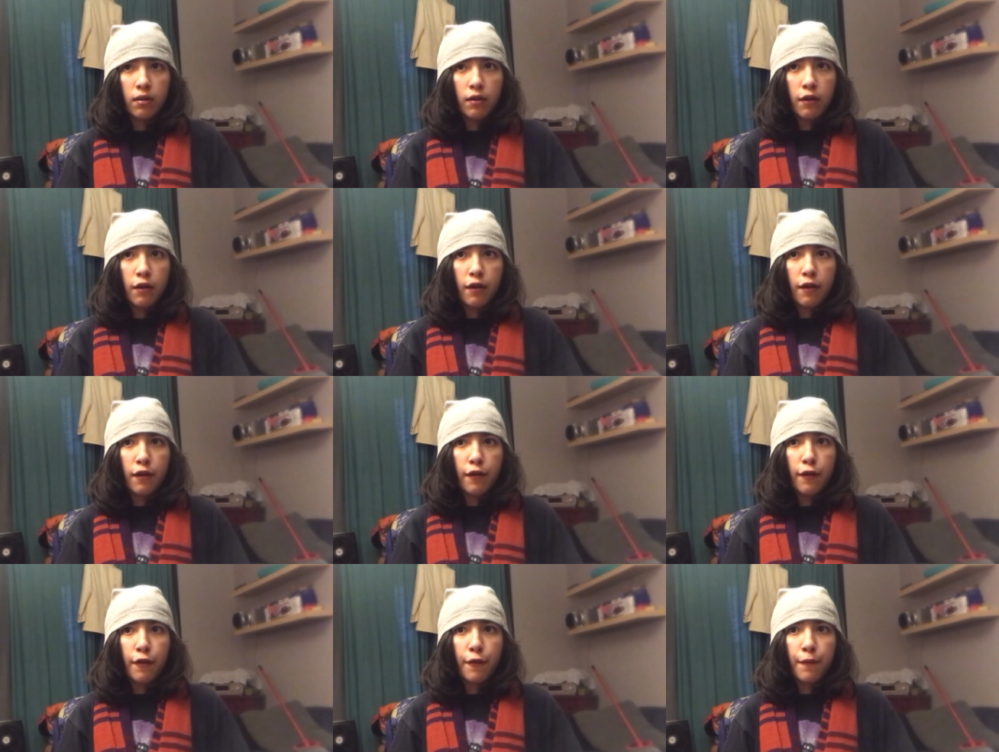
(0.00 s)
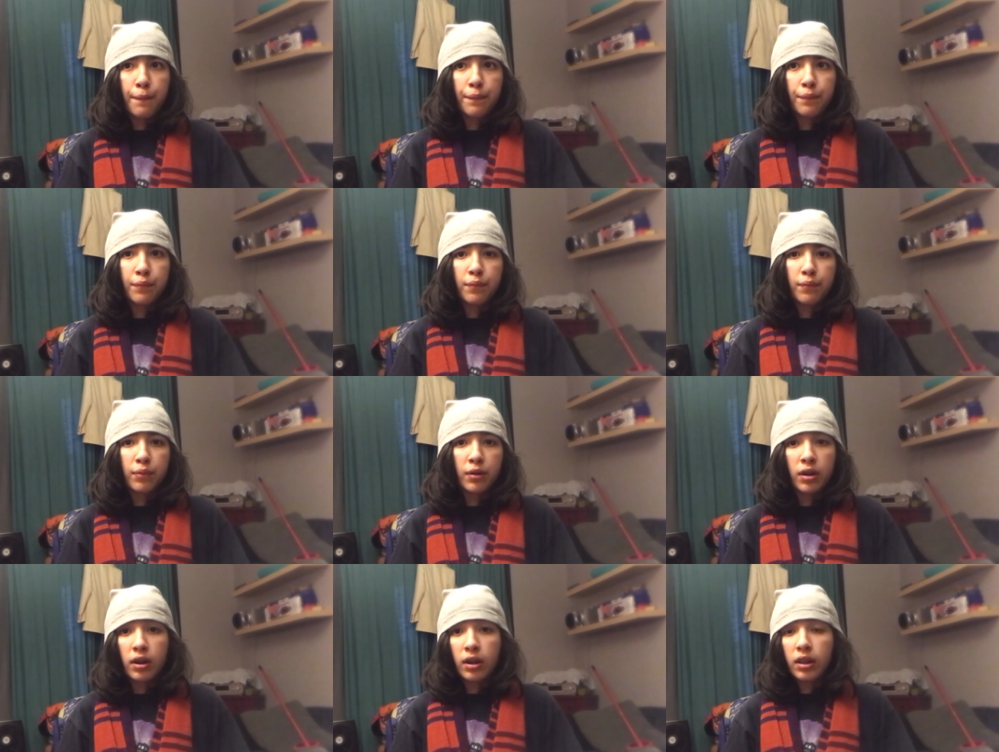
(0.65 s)

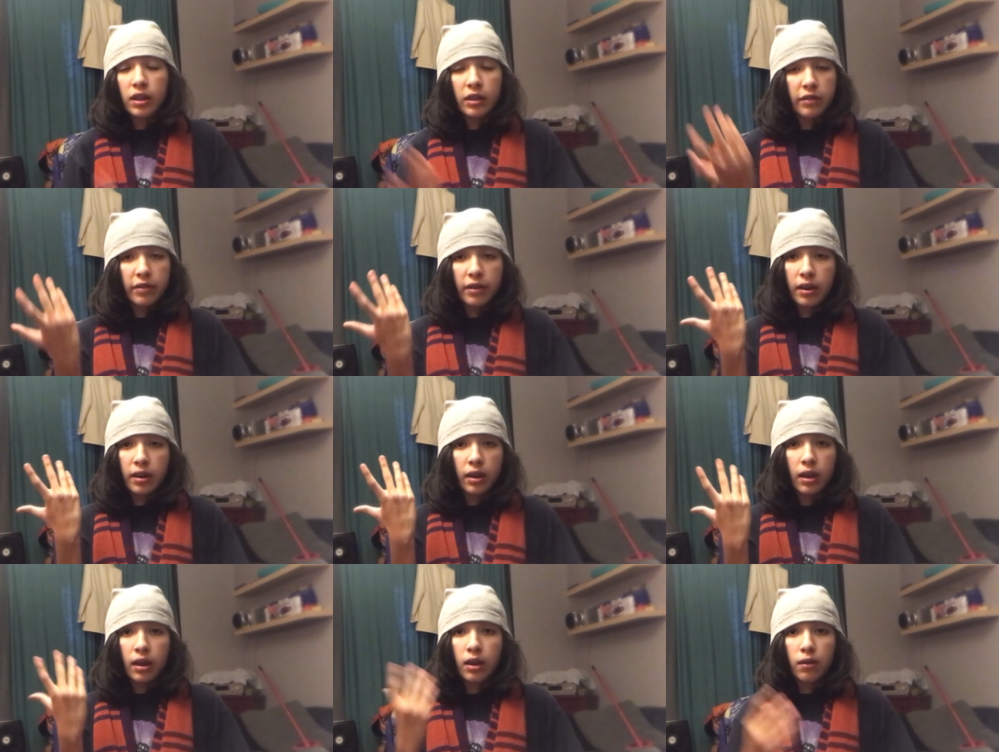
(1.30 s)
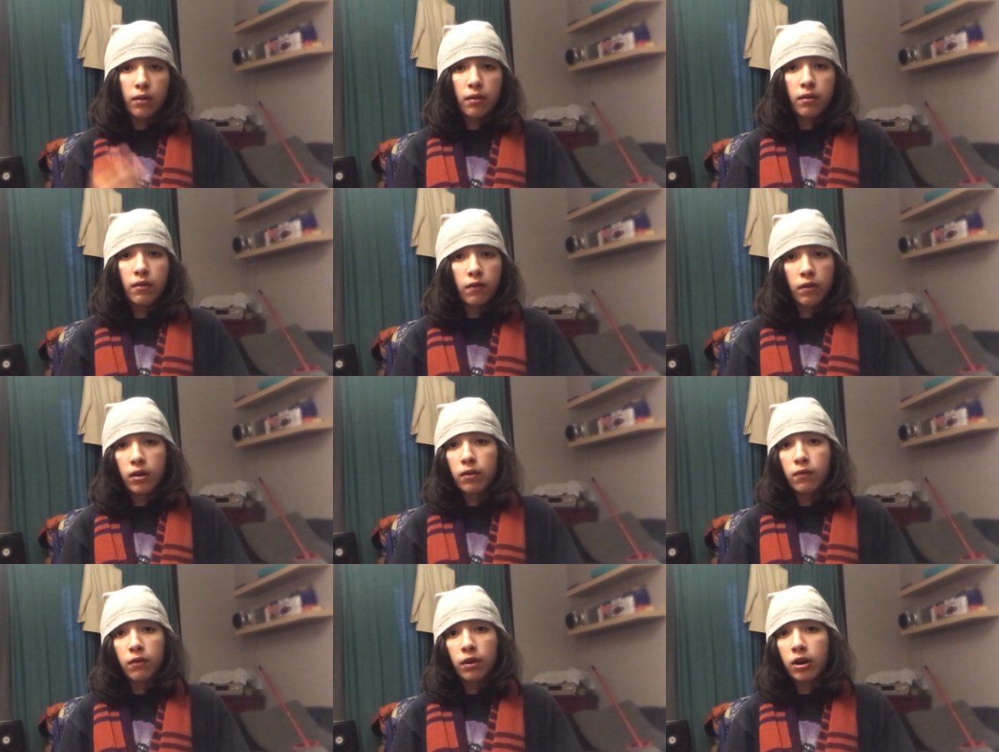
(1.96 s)
But I like the setting anyway,
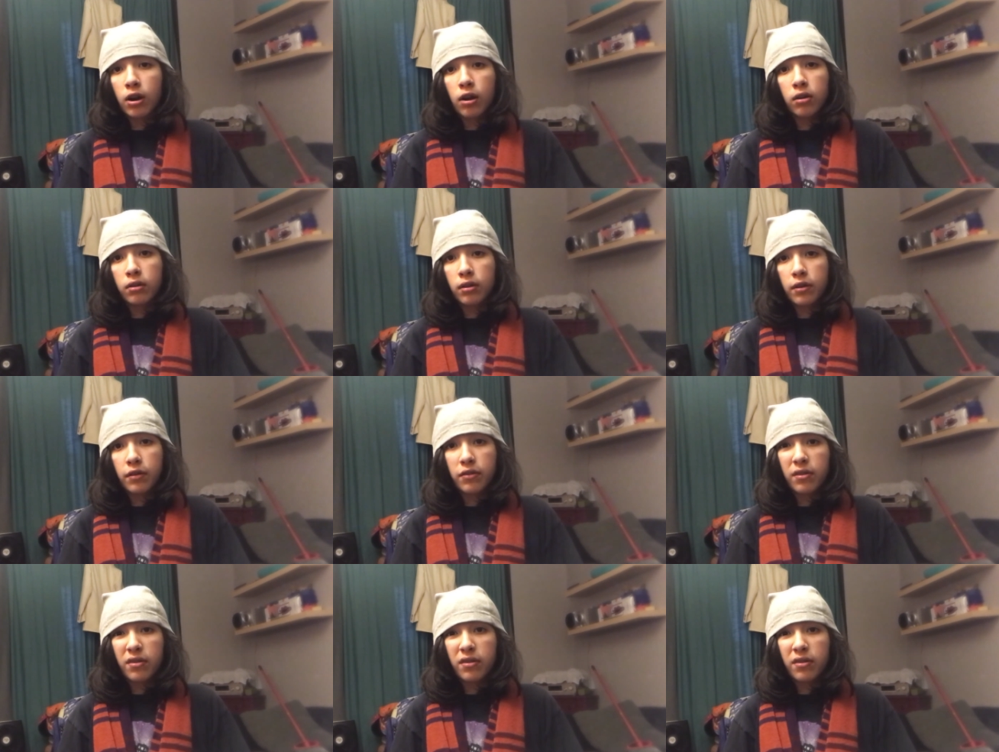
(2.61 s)
regardless.